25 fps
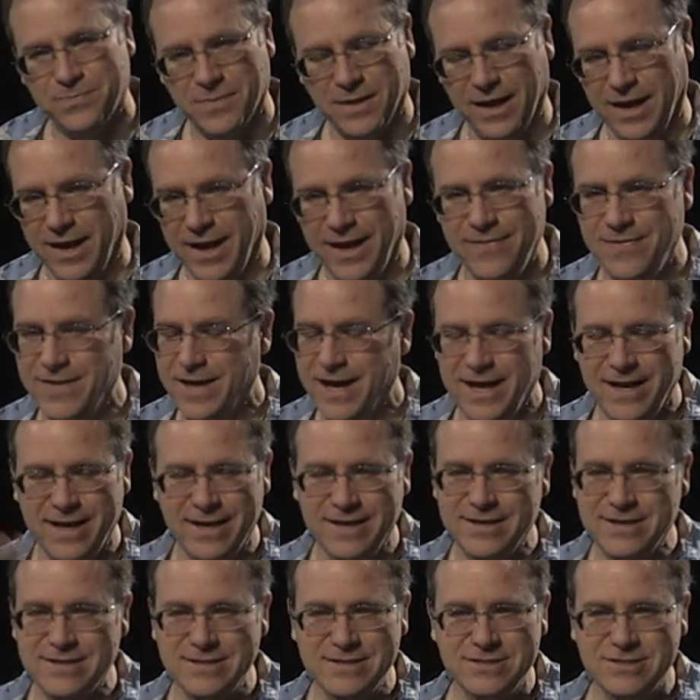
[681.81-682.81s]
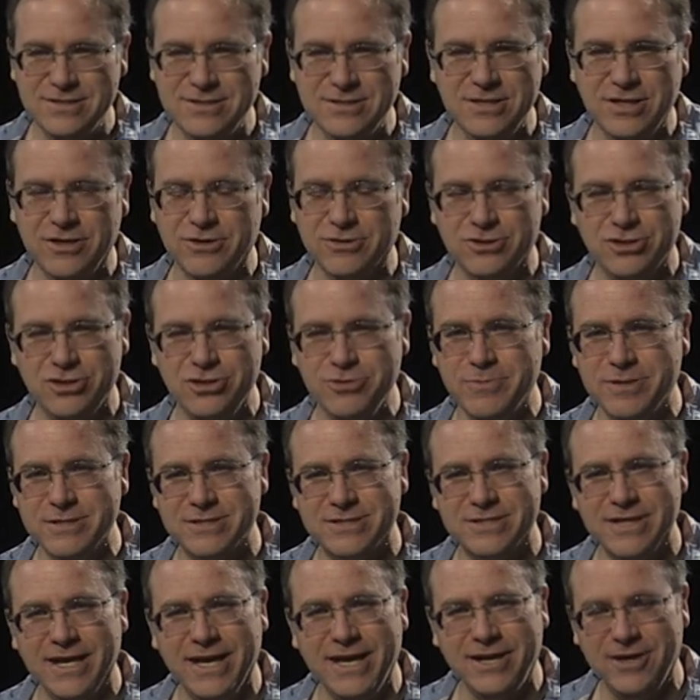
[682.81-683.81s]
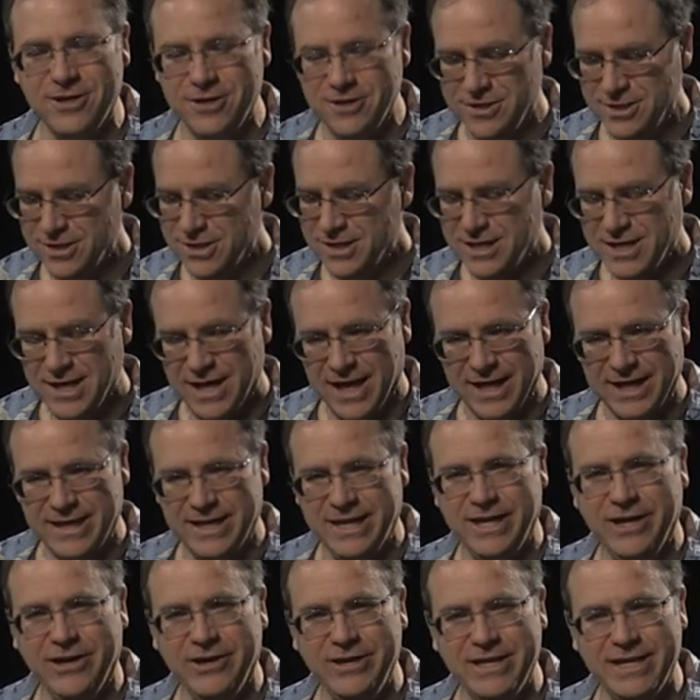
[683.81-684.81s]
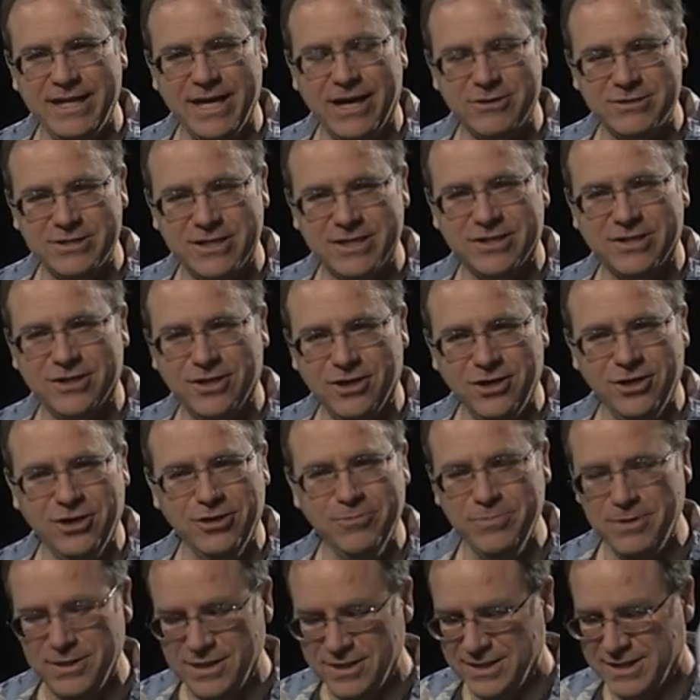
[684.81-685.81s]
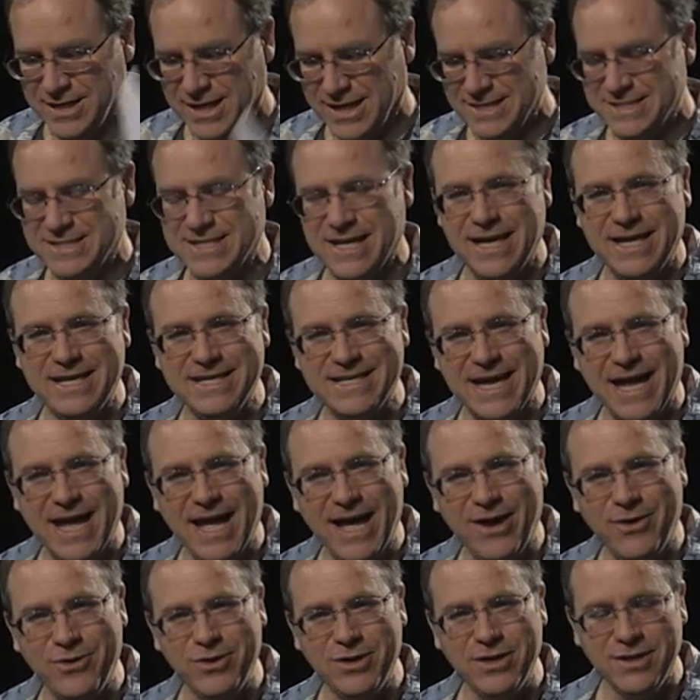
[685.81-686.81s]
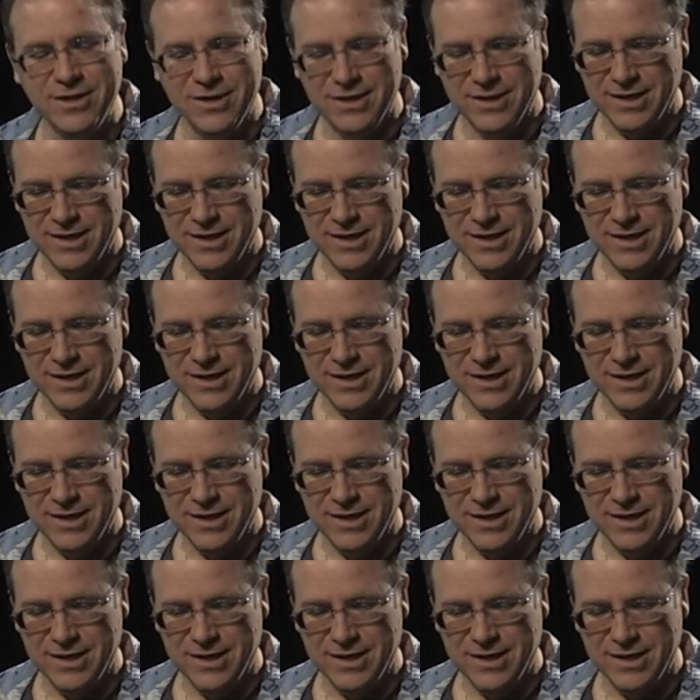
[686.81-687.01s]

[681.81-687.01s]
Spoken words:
And then, you know, 2 months later, I carried it out to the curb. I set it down.